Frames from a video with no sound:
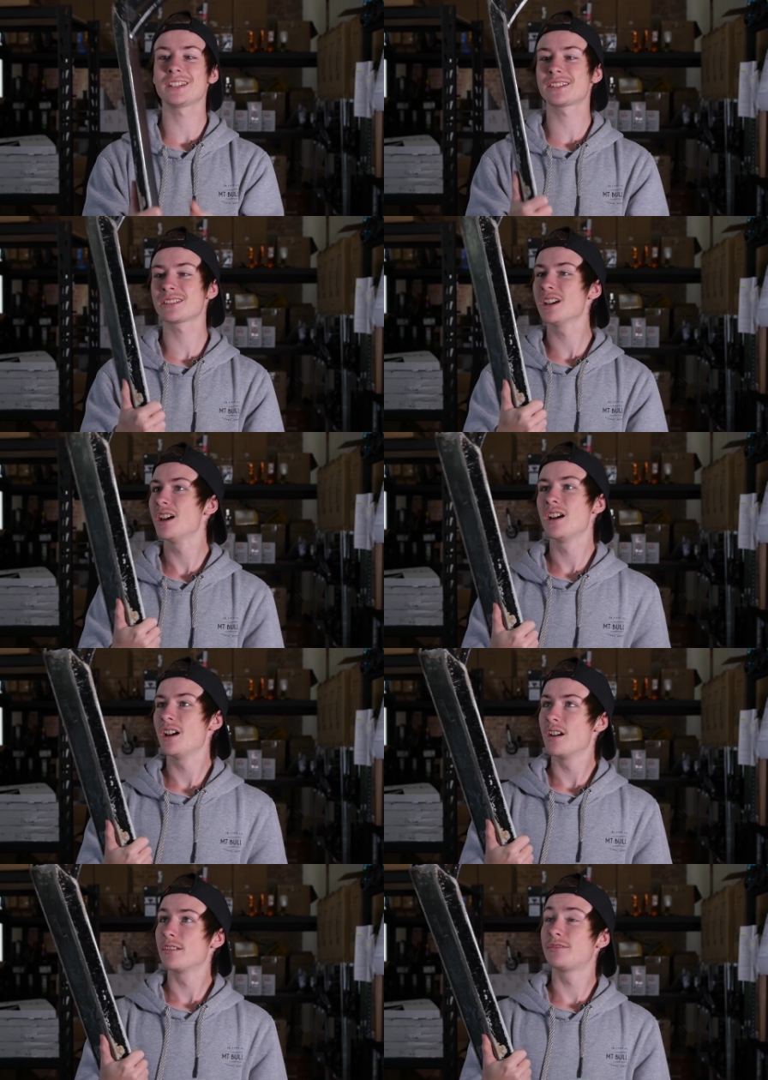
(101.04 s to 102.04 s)
this
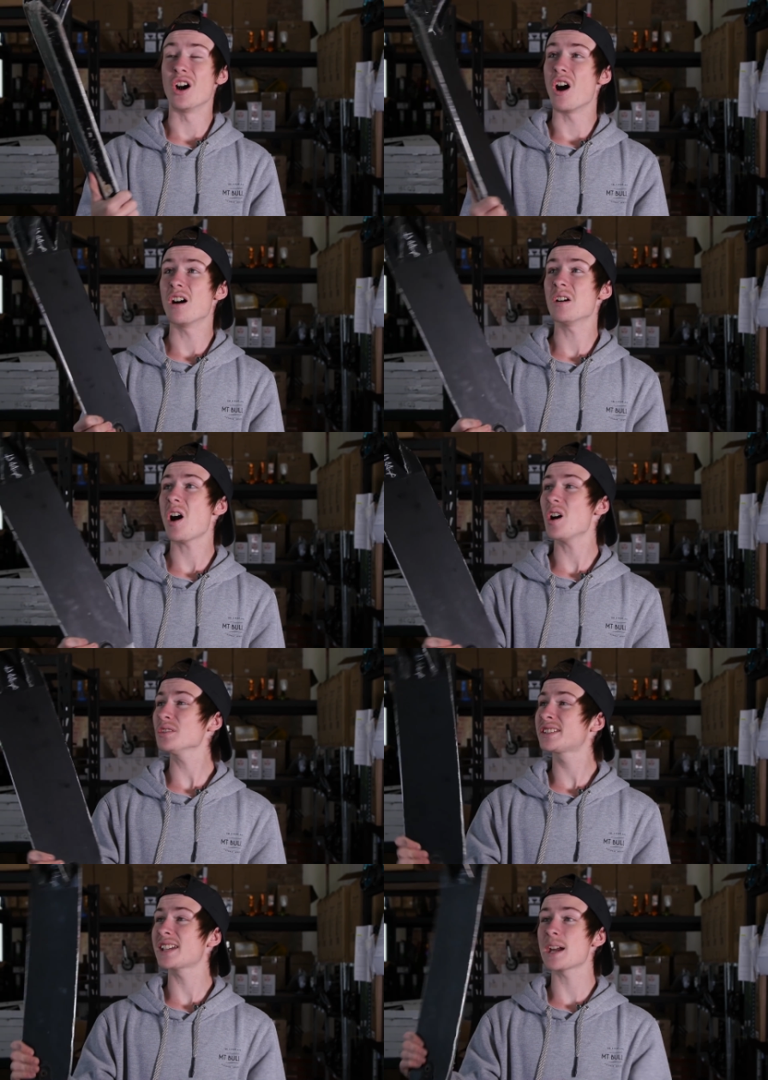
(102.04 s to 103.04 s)
for, I
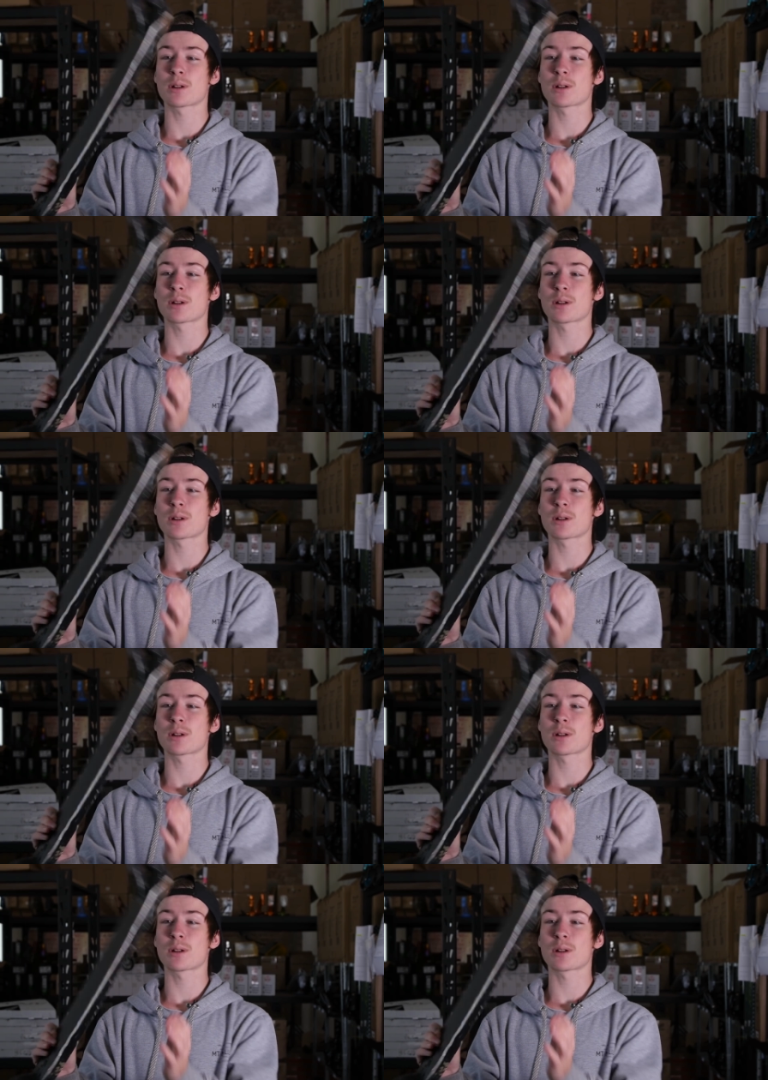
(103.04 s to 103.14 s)
would say,